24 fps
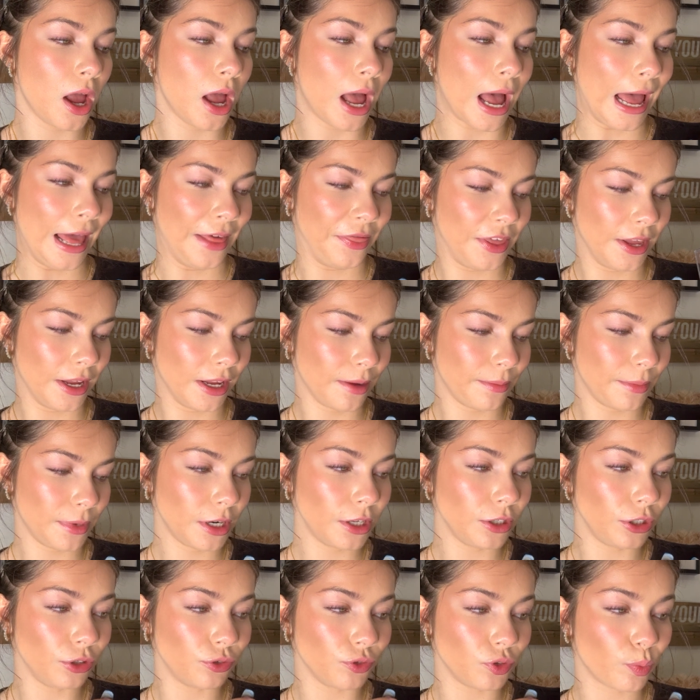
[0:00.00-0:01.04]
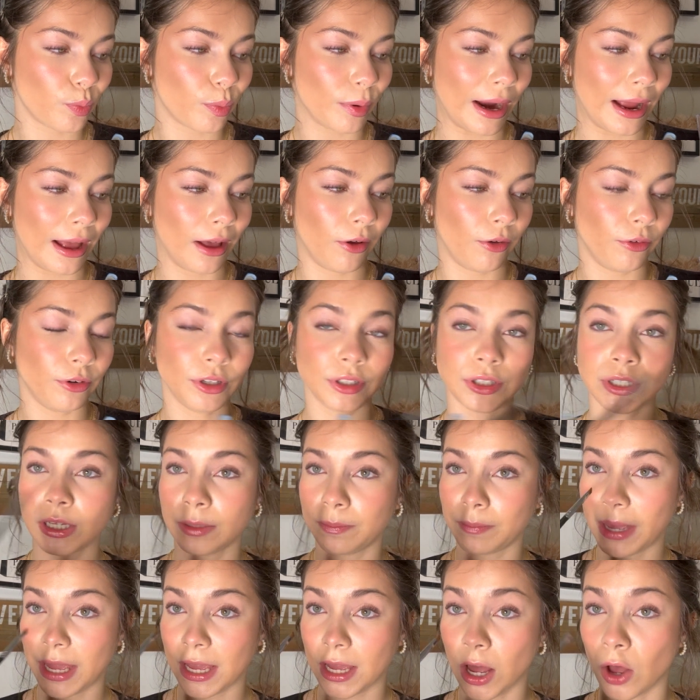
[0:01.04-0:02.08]
I think I'm gonna use brown to
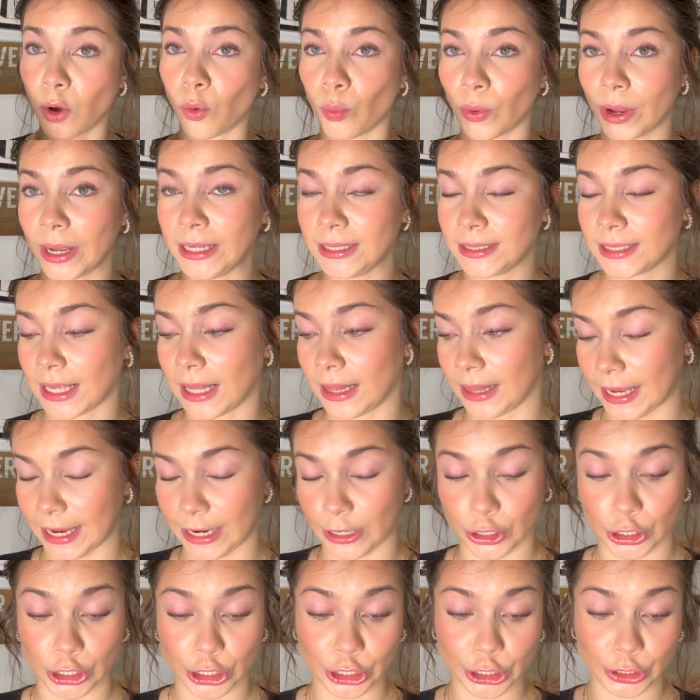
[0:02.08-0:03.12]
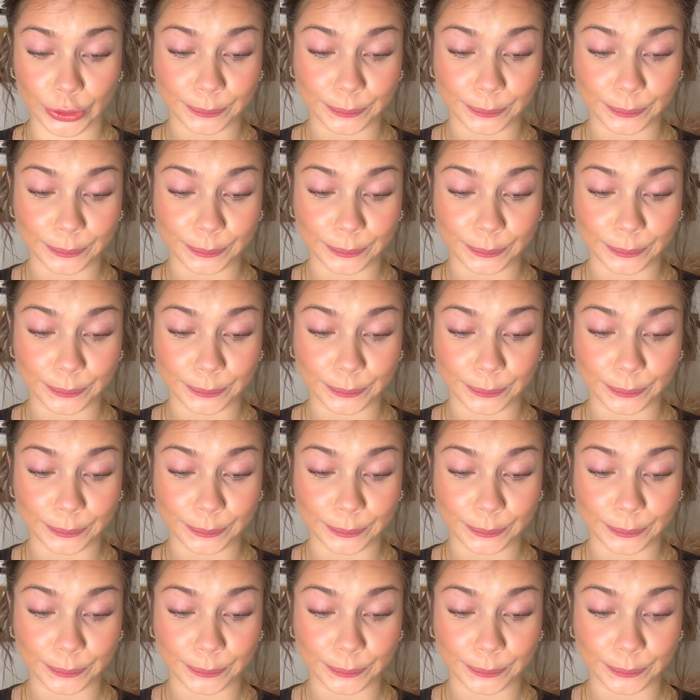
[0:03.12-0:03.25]
make a winged liner.